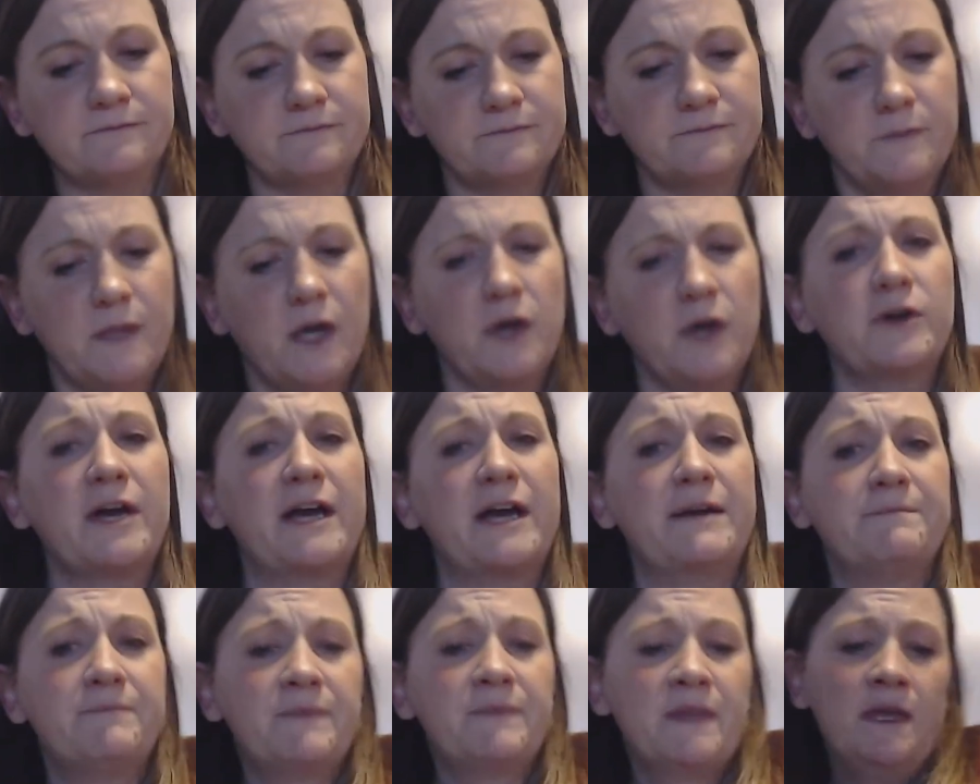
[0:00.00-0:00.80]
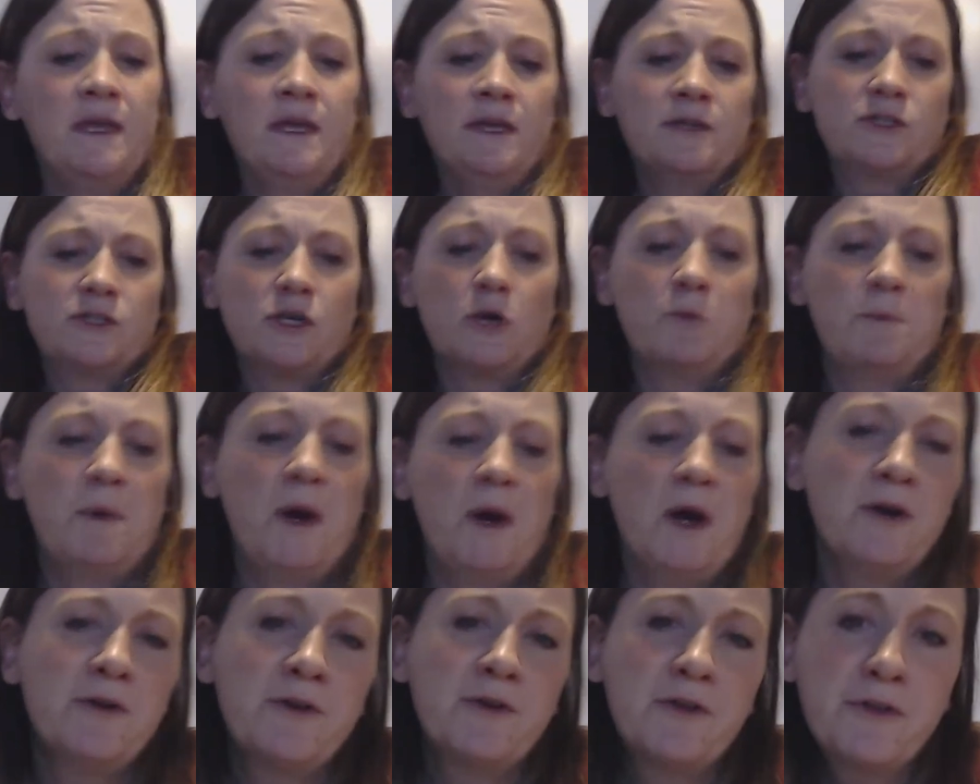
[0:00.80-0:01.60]
Okay, so
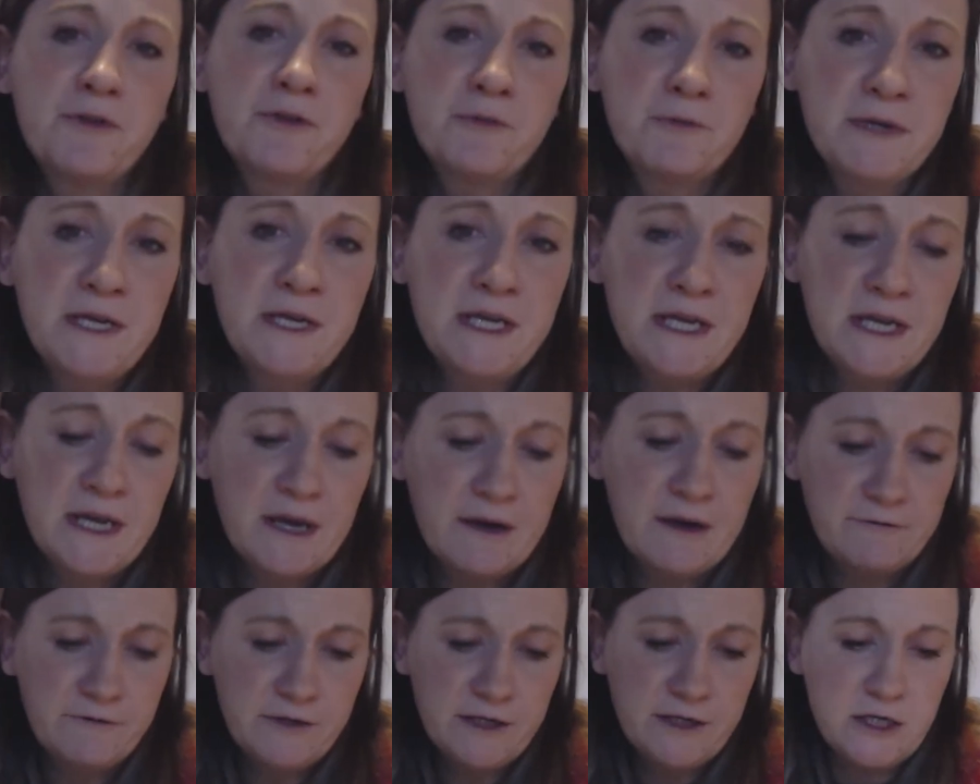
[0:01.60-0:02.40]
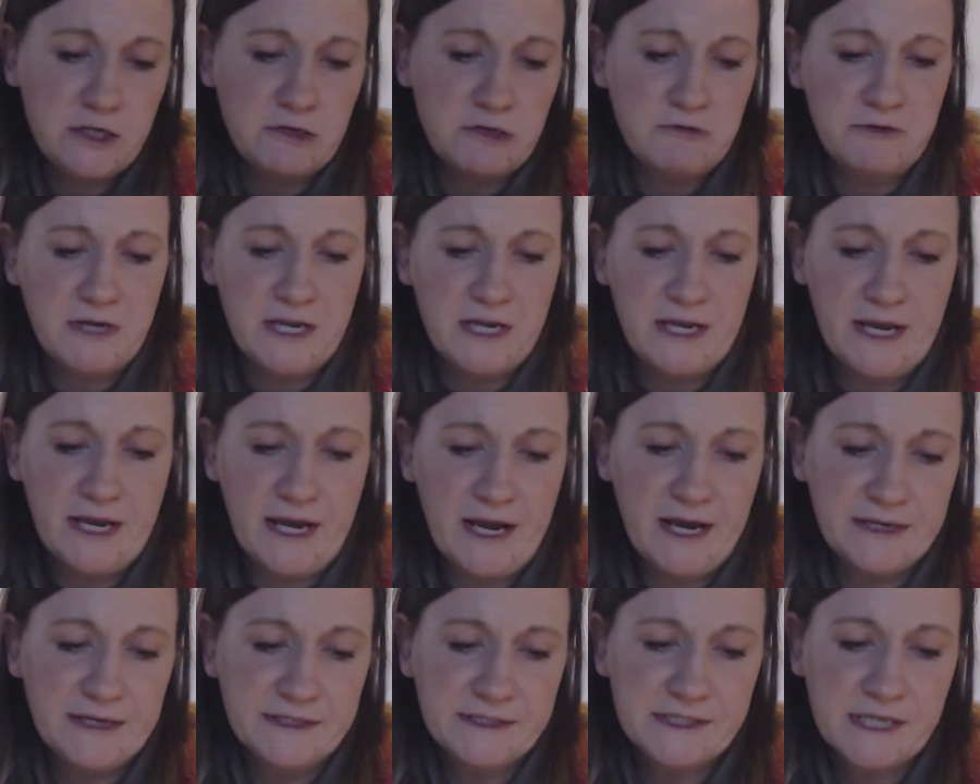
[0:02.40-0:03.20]
part 3 of the unit
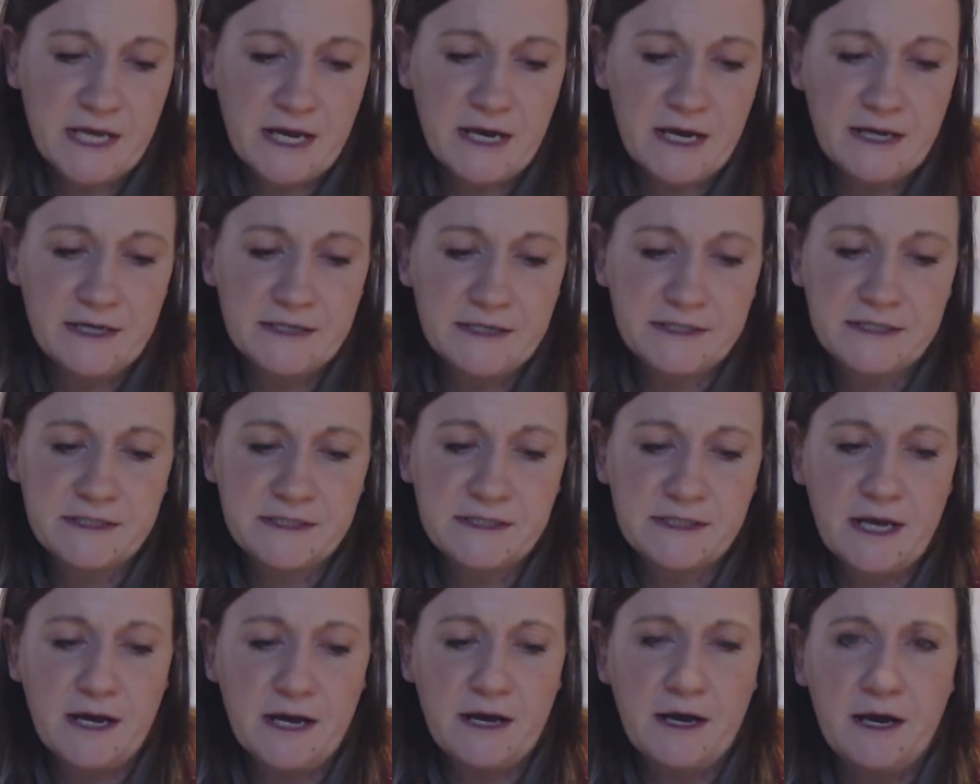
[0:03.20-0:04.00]
has us